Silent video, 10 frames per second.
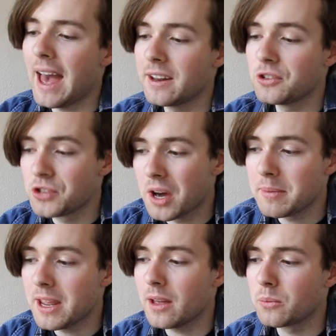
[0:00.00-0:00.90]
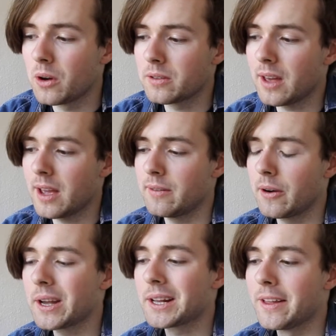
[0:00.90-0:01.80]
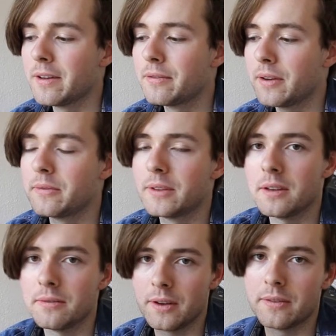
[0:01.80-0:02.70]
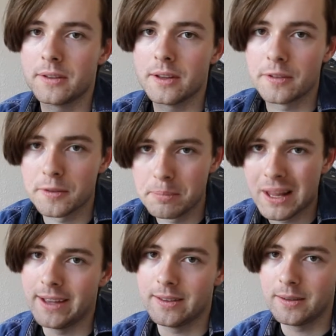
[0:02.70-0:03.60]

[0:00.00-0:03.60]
And in Germany, it was a very clear 50-50 split.